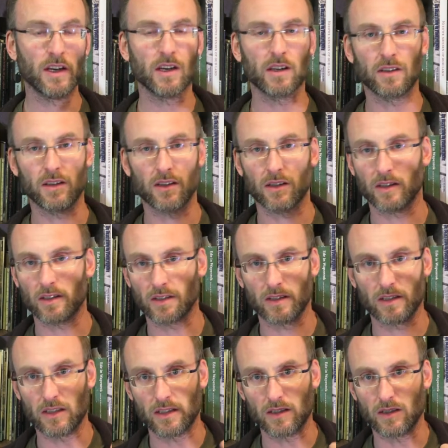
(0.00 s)
the
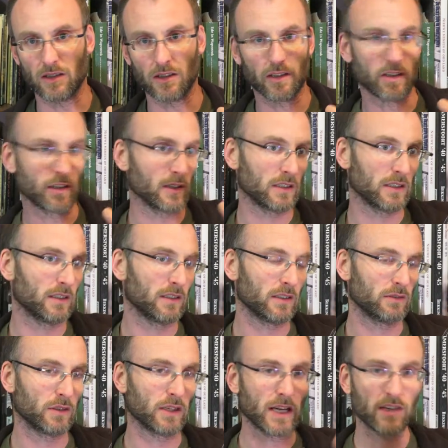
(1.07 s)

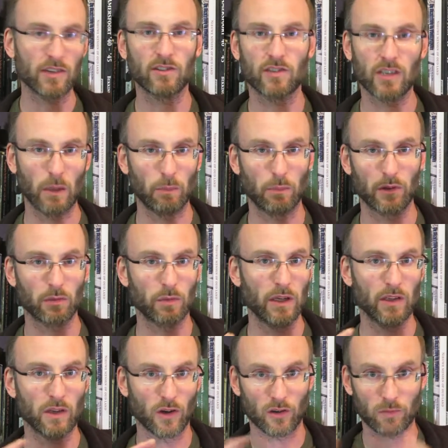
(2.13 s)
relationship
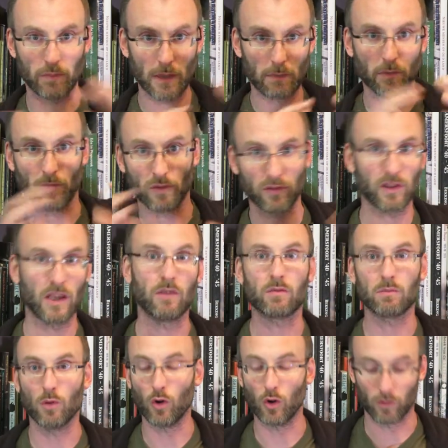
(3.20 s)
between those peoples even
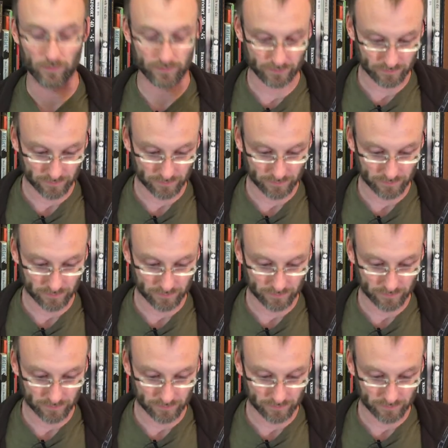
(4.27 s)
more.